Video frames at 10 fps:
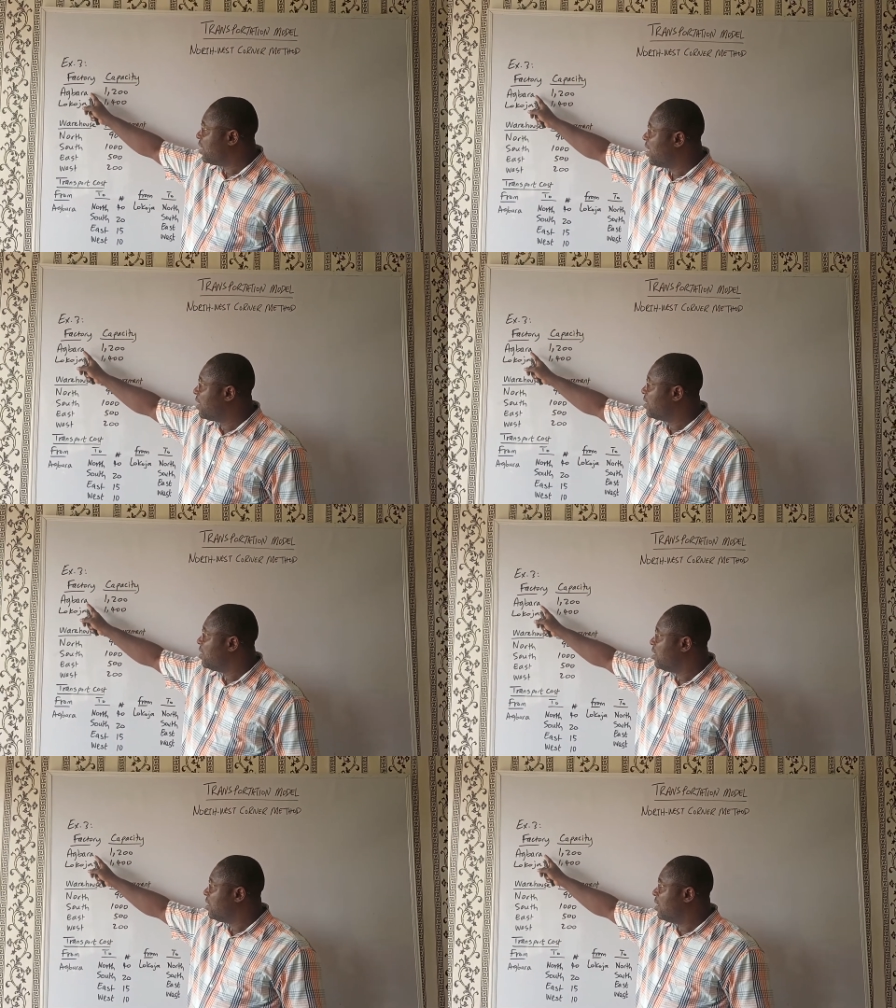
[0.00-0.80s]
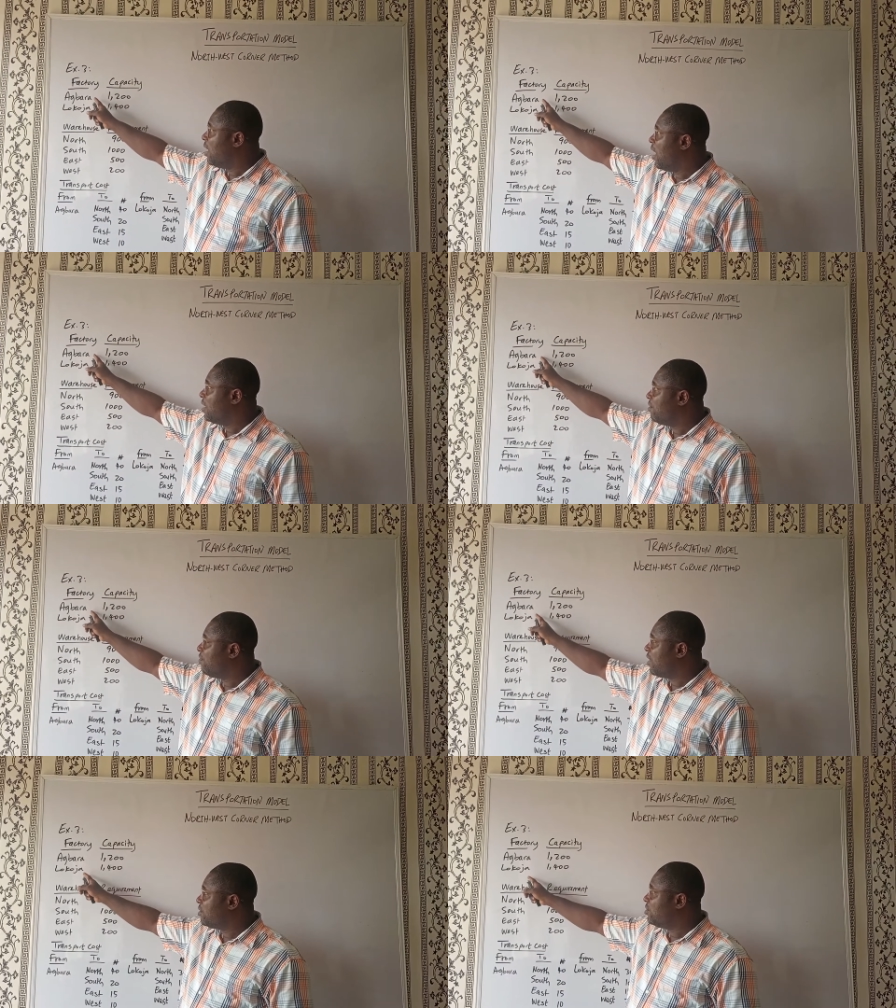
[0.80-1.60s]
here and the
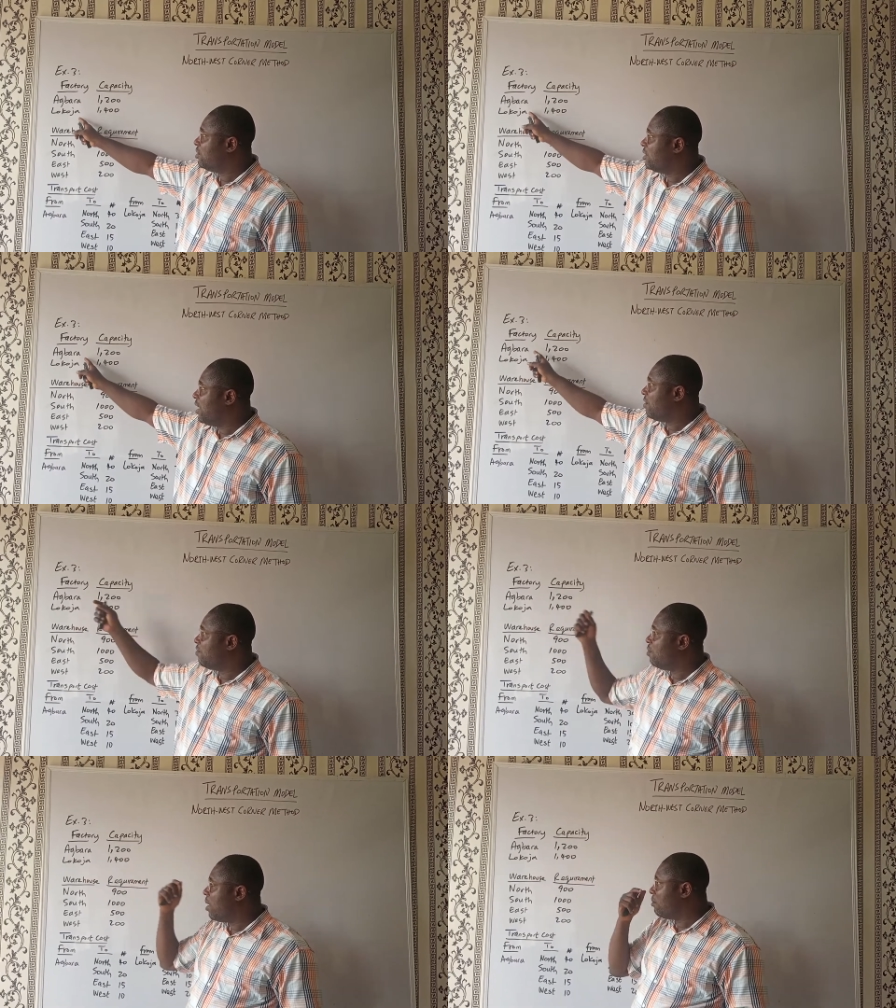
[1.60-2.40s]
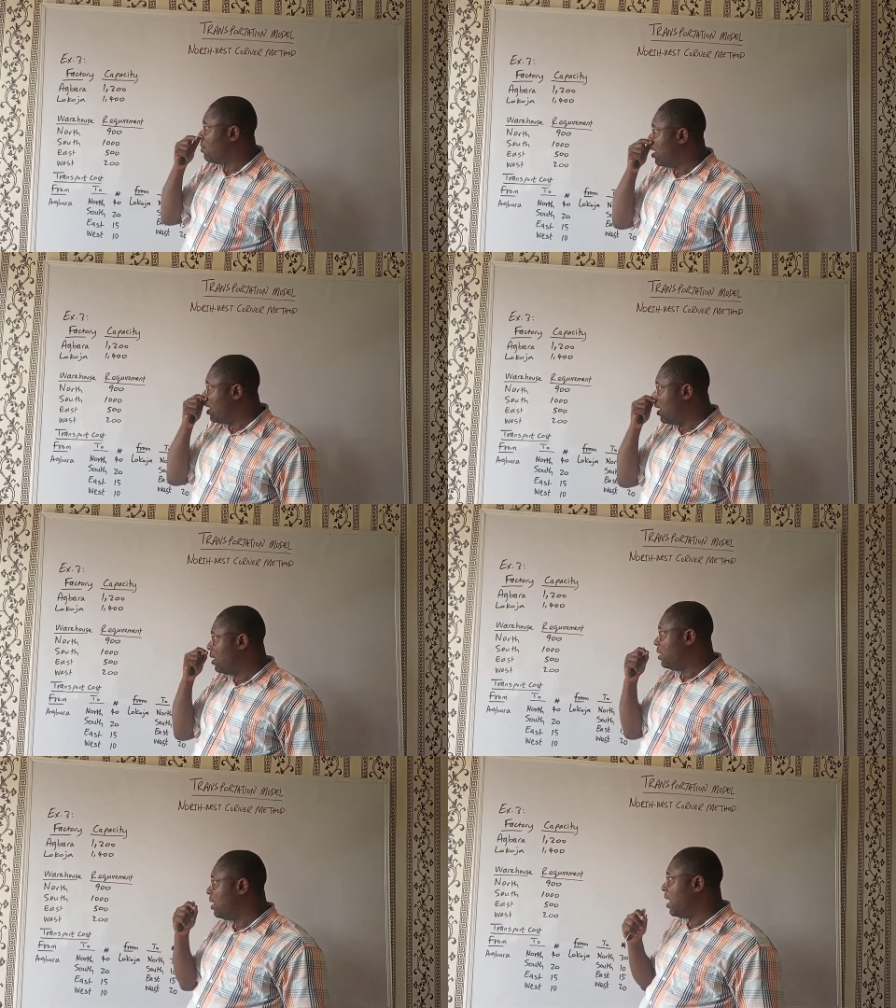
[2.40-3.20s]
factories here from
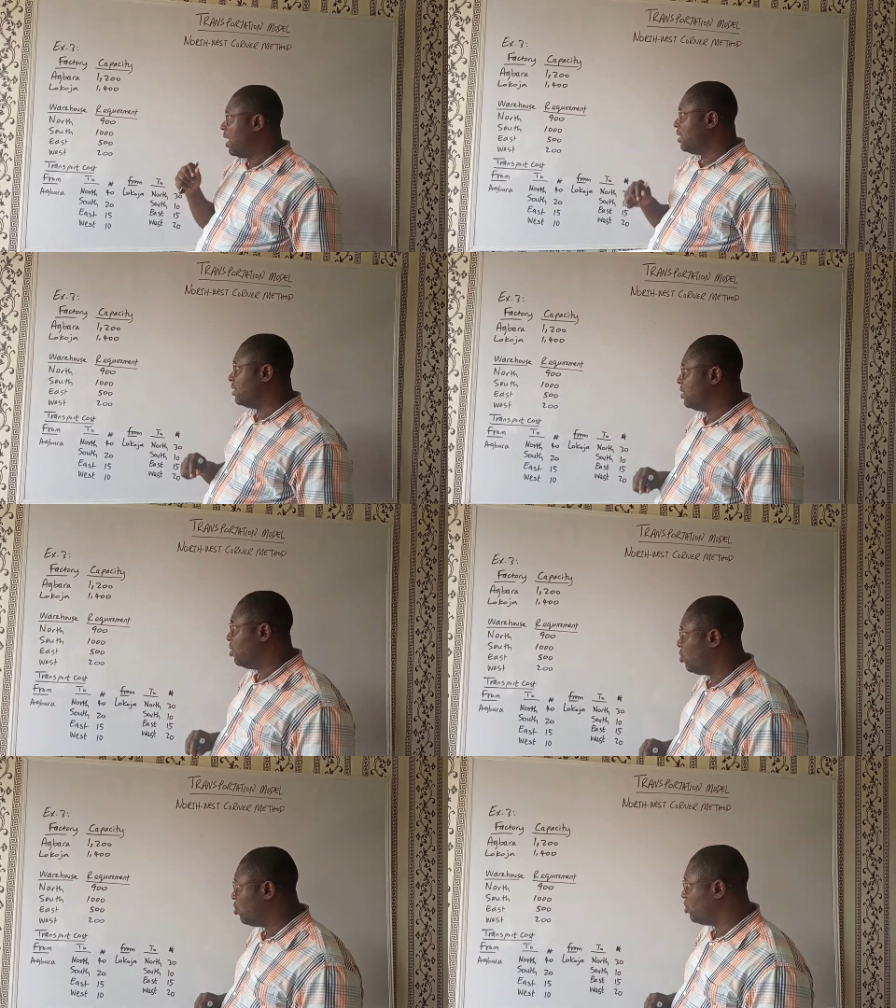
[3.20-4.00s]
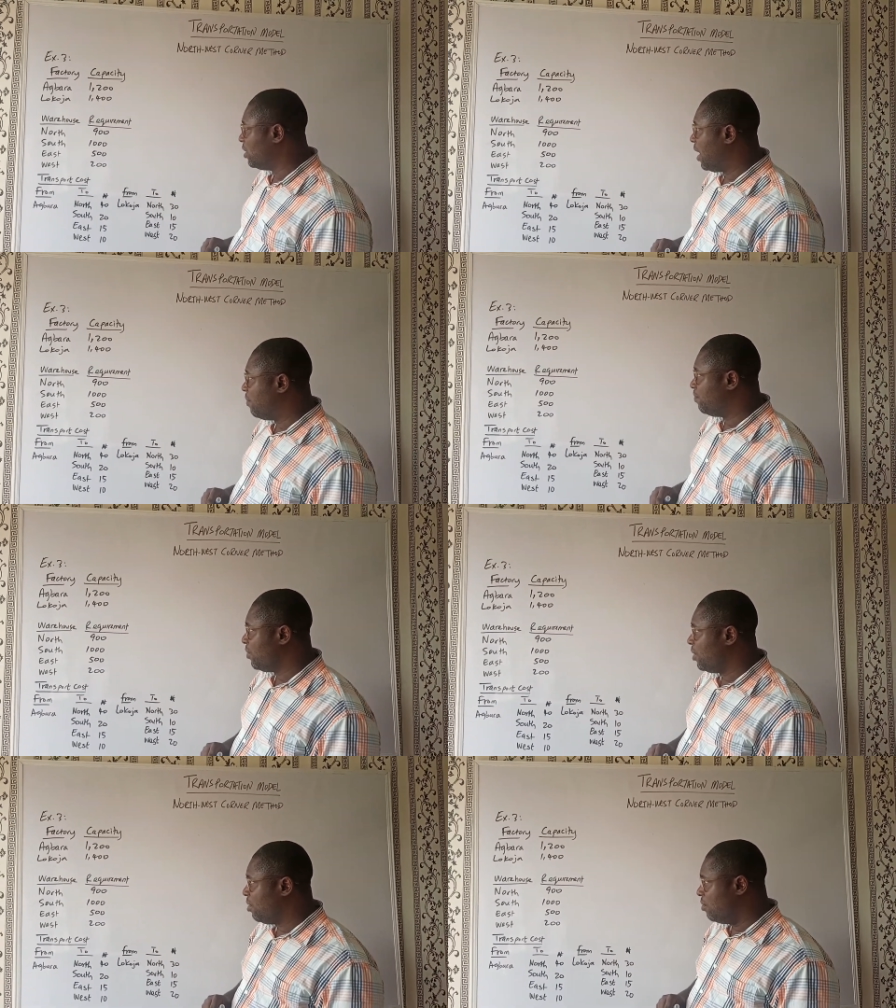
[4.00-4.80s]
Agbara and Lokoja
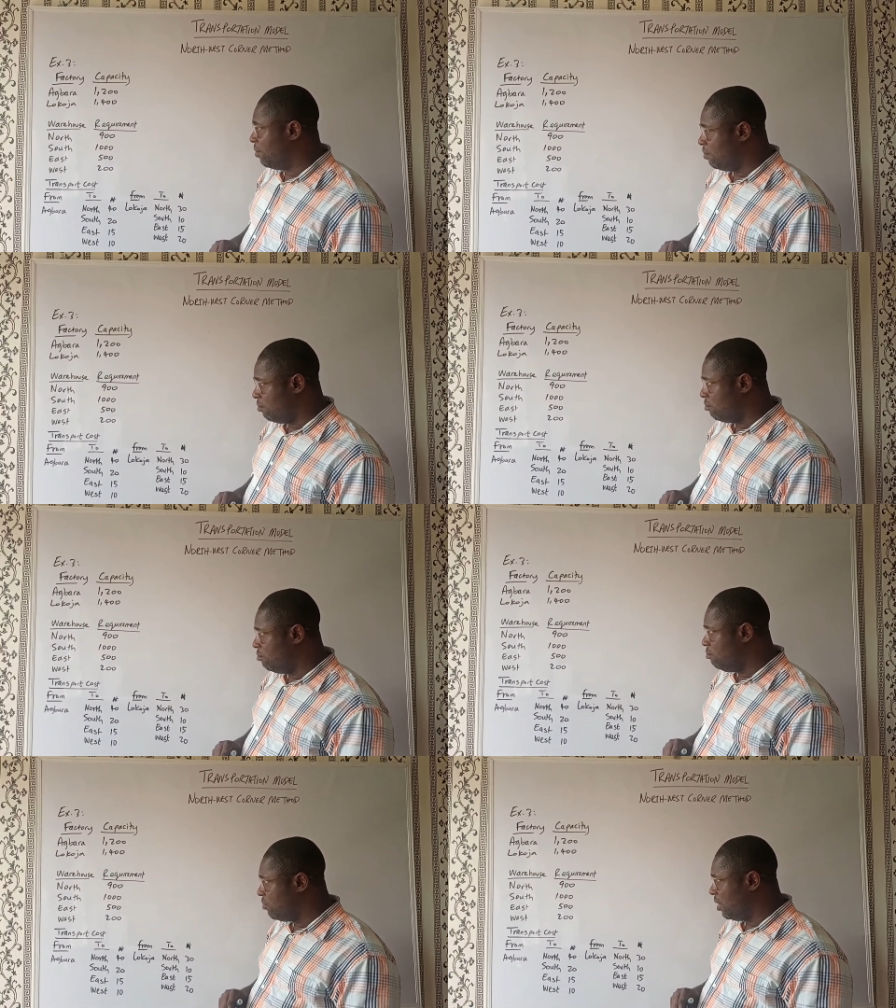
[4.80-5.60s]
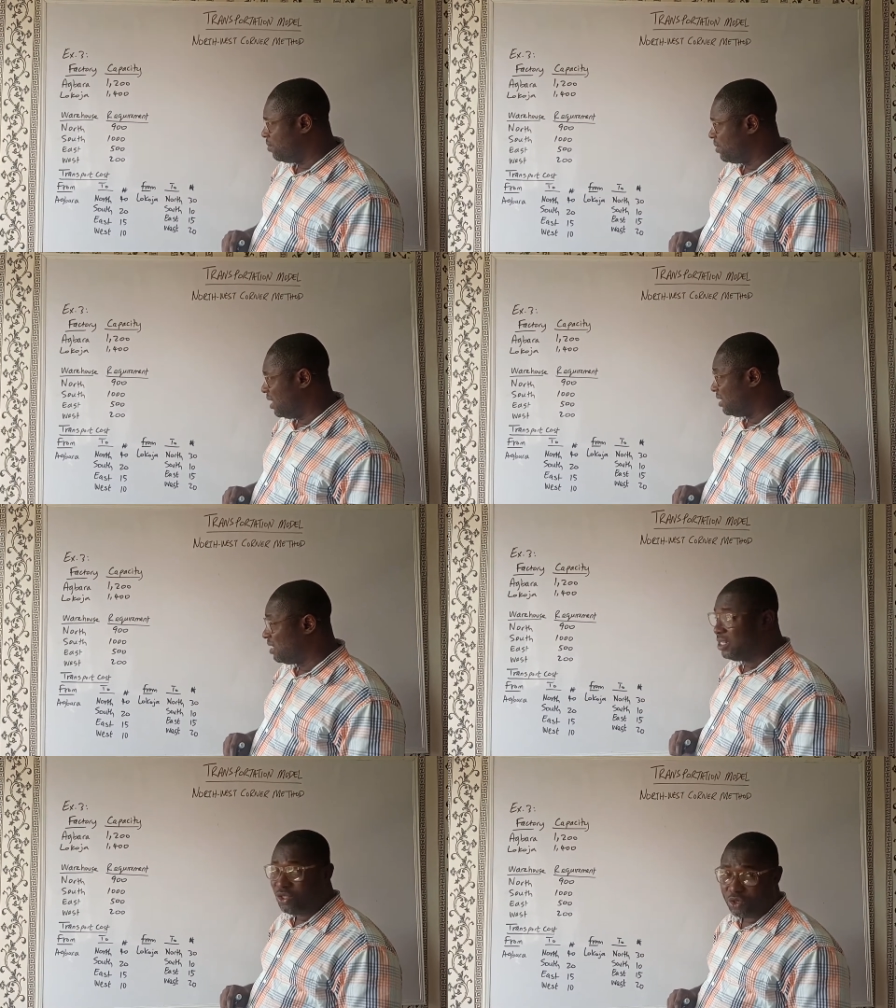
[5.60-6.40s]
rep
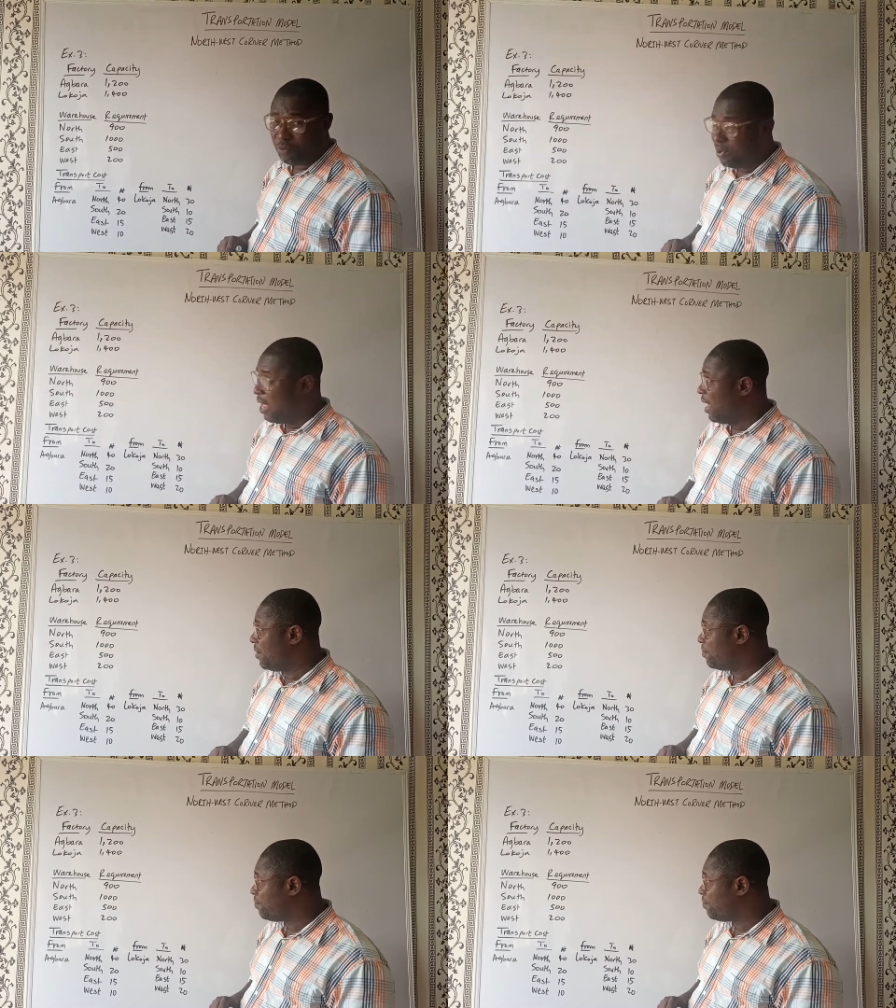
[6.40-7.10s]
representing supply.